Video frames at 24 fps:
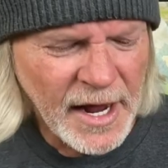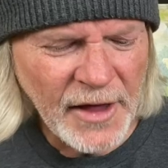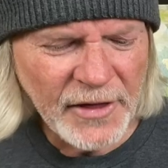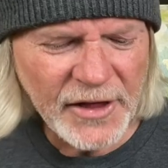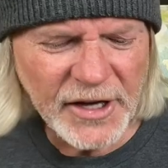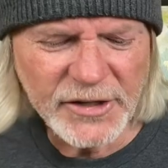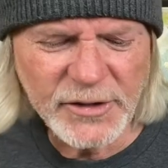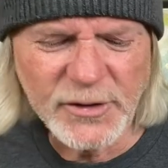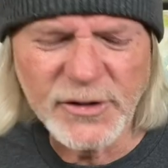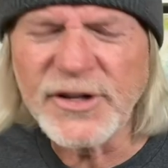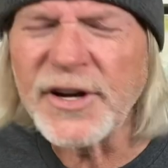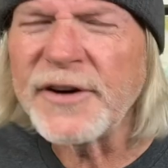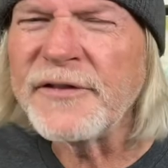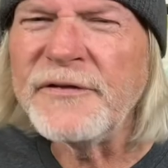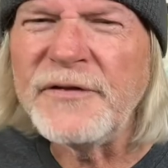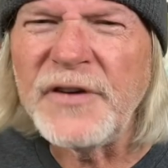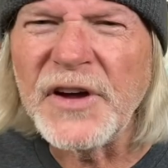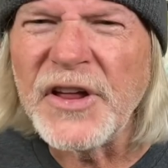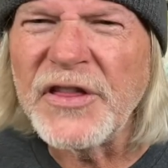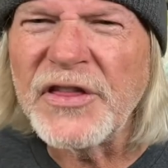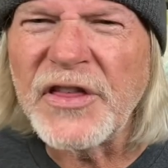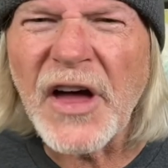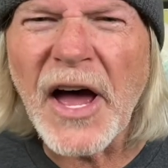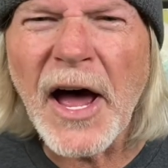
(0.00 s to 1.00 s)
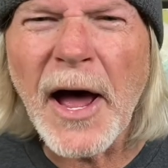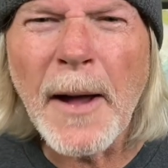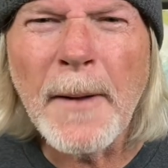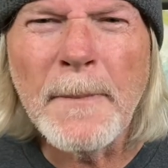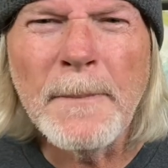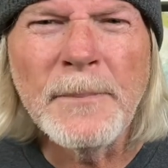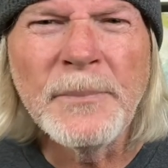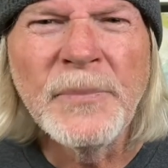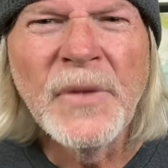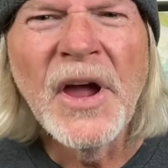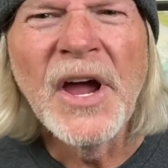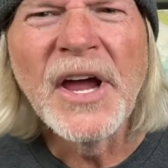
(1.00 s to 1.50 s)
This is their 5th
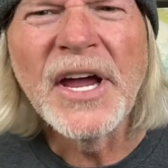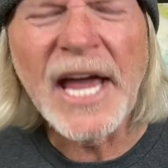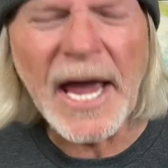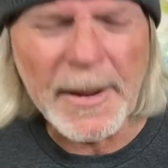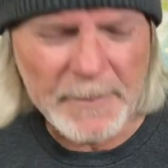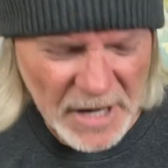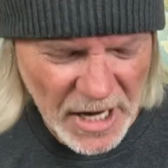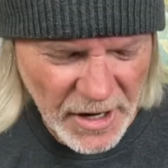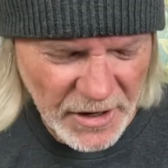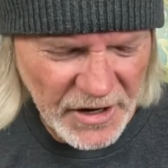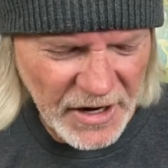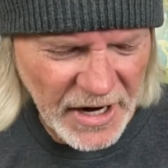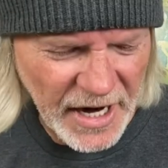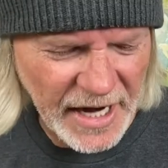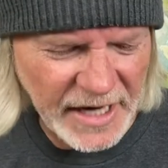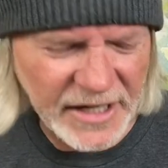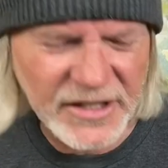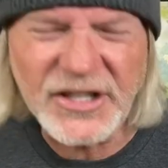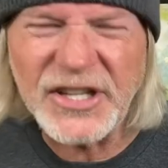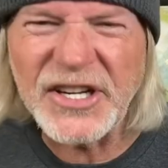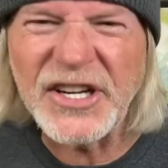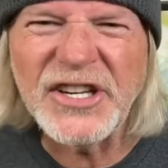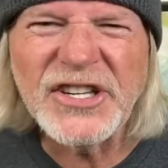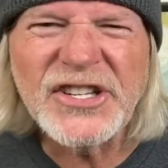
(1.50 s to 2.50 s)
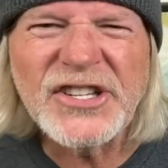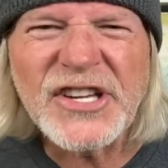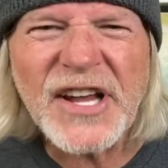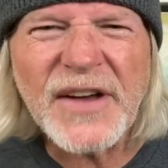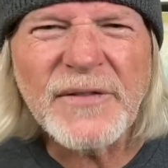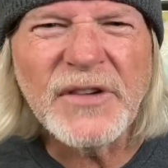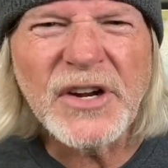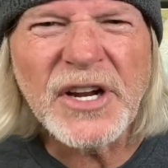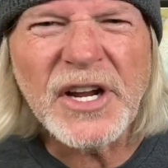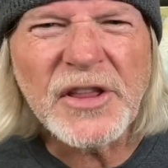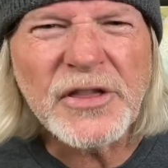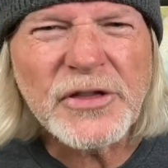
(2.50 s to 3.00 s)
album, came out in
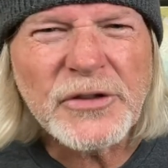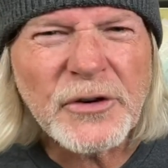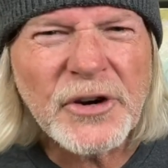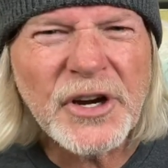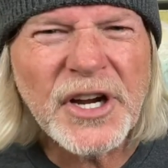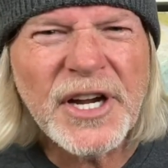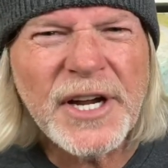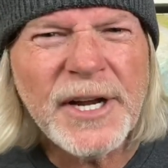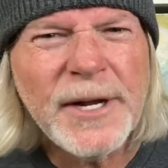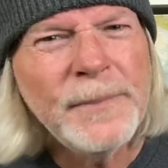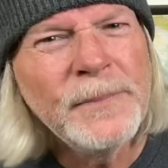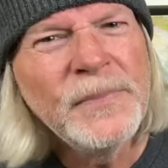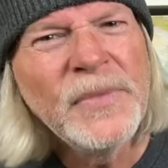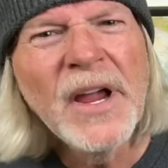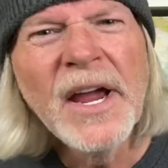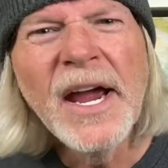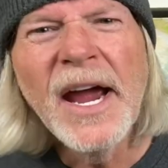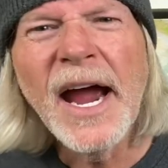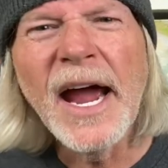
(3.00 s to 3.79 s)
1973.